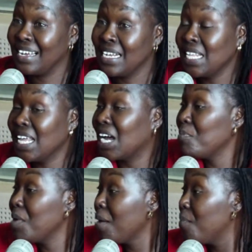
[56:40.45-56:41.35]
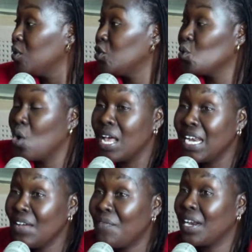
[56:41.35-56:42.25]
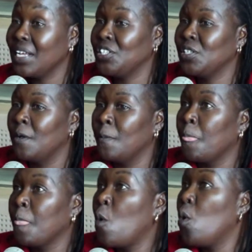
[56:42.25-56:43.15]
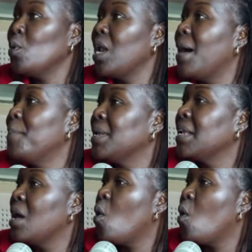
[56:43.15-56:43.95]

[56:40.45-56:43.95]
that they can be able to leverage, what will happen?